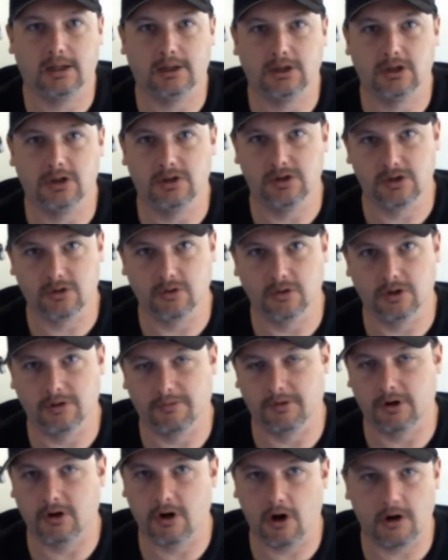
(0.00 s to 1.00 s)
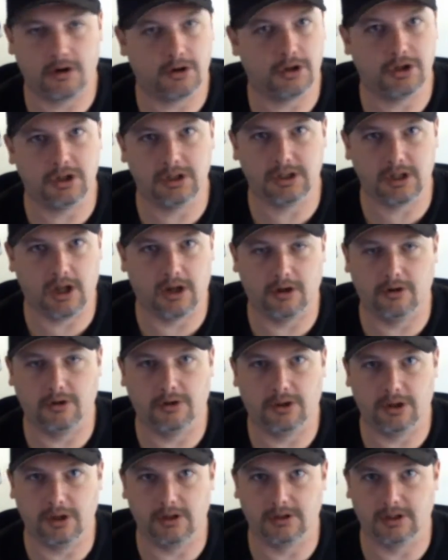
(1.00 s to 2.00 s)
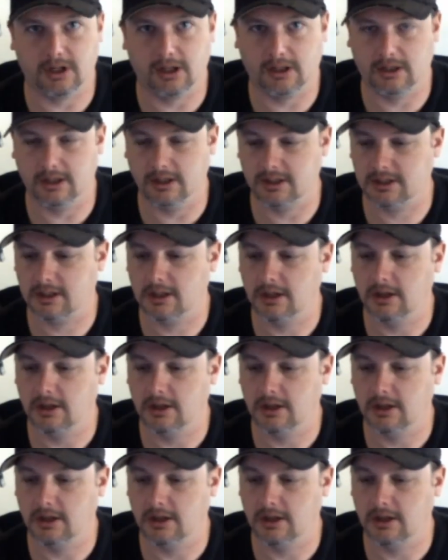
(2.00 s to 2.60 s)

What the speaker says: to screw different cartridges on here, things like this.